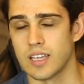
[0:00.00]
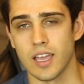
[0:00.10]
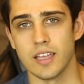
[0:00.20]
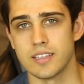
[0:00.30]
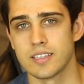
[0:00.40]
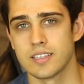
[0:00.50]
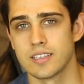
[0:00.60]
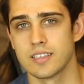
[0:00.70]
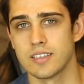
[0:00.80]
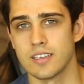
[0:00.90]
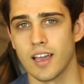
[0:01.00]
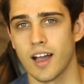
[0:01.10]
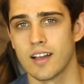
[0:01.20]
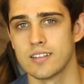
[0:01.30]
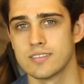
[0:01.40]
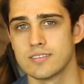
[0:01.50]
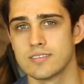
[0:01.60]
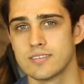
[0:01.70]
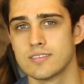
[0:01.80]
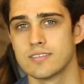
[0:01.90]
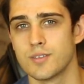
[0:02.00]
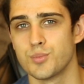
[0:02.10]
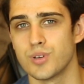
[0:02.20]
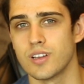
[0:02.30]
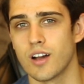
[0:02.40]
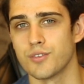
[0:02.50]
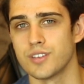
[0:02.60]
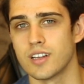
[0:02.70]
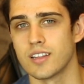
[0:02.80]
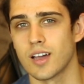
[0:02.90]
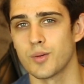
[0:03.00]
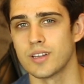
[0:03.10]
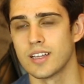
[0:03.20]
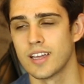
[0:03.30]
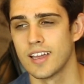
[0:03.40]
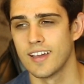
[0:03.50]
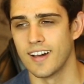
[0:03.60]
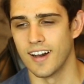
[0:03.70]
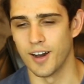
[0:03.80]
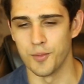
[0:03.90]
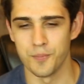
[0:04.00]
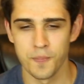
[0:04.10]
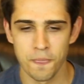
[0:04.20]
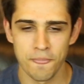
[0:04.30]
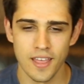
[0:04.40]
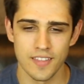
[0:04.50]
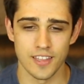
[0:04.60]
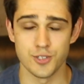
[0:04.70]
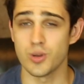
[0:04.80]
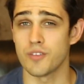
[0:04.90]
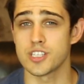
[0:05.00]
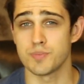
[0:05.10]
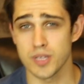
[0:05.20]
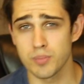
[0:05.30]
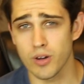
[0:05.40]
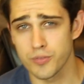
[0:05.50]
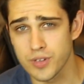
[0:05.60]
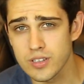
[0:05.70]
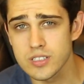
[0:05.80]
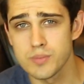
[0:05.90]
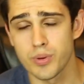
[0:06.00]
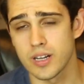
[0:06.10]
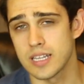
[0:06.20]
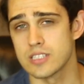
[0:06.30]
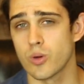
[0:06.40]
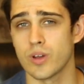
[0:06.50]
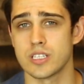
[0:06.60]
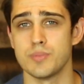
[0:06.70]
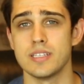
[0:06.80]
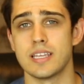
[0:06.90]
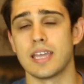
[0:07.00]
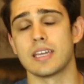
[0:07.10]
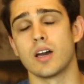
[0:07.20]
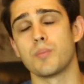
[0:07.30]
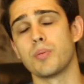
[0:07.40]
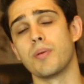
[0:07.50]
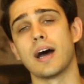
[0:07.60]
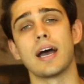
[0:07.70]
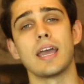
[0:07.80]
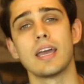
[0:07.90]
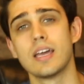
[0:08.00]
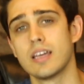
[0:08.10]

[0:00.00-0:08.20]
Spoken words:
8, yeah. Pretty confident on that one. They do have a speedball field, but it is going to be taken up by